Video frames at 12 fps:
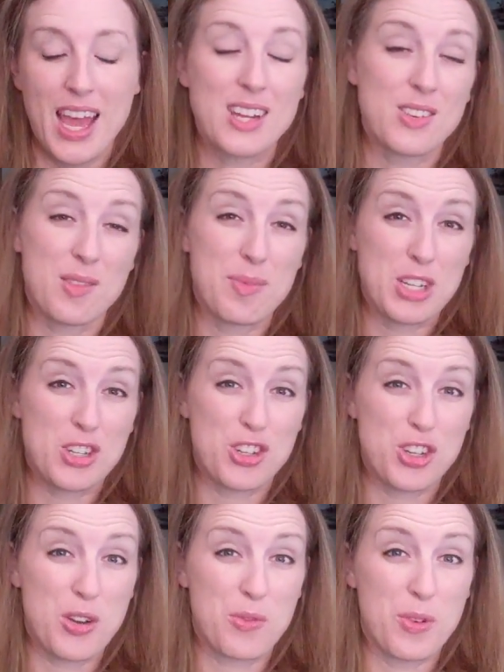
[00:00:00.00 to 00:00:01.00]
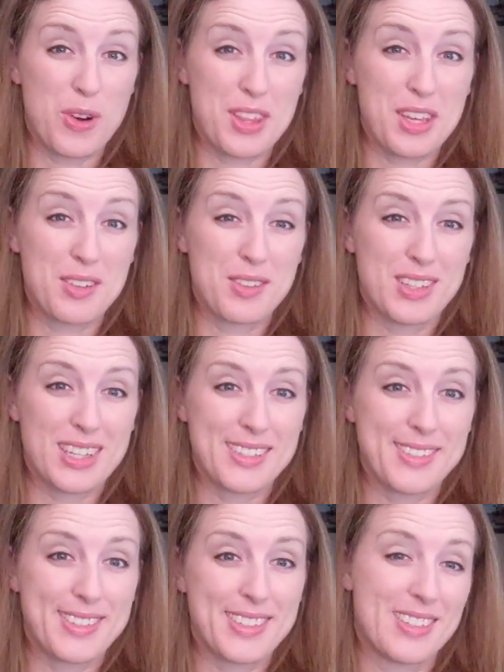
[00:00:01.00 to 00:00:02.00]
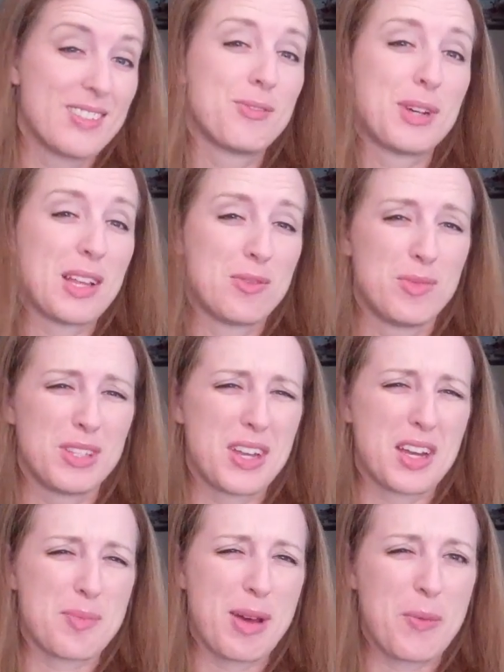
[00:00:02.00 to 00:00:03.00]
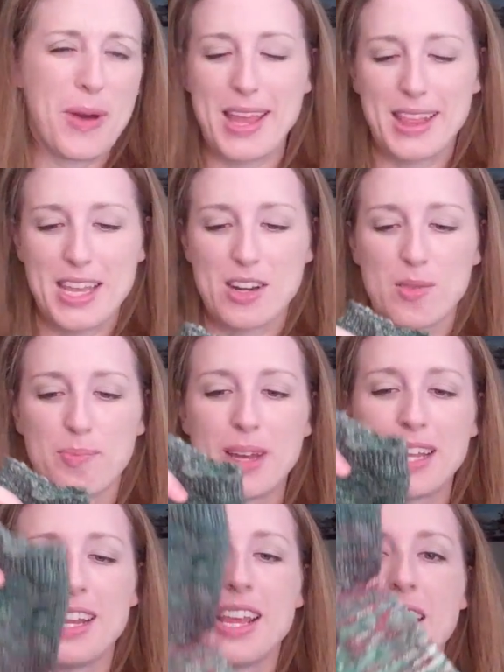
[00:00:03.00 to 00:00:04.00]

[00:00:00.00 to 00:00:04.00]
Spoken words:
don't have much to show for it though, because, well, we'll talk about why later. But